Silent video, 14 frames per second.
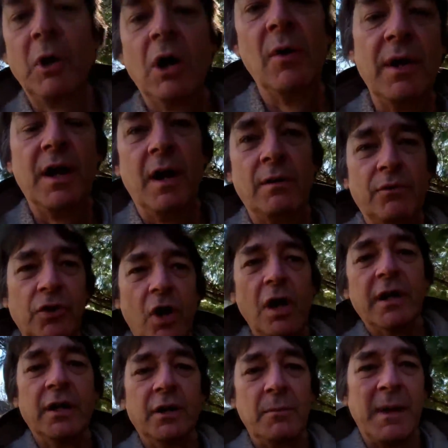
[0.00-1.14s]
going here, I'm
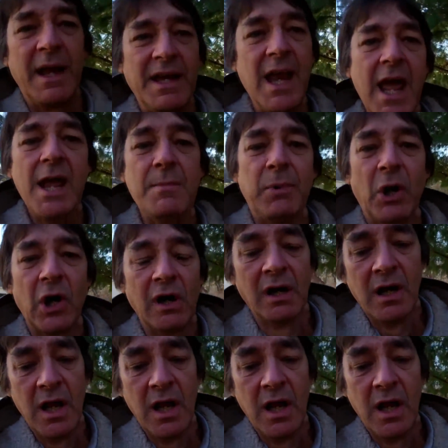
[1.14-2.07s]
talking to my neighbor